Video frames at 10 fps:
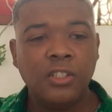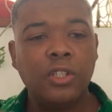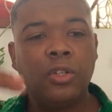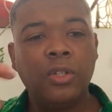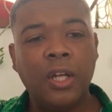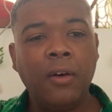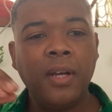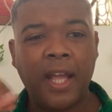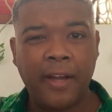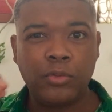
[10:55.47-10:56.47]
So you don't
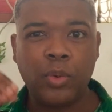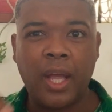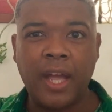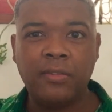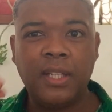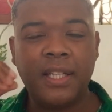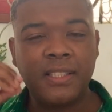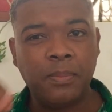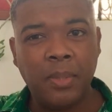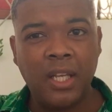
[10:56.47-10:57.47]
have to have the
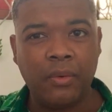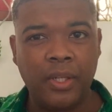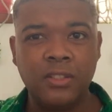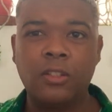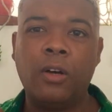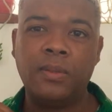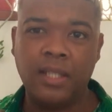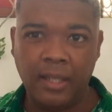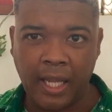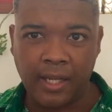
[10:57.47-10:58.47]
experience of
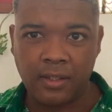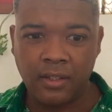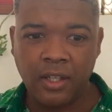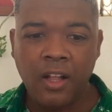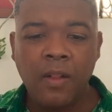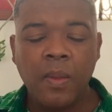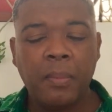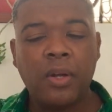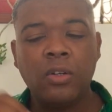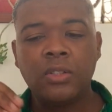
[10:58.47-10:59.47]
the lack,
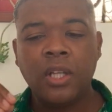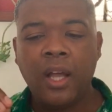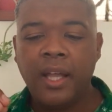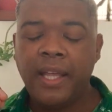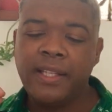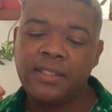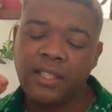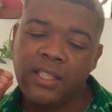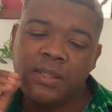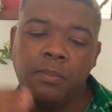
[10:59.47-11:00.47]
because
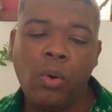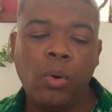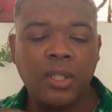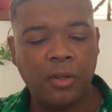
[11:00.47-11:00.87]
it's more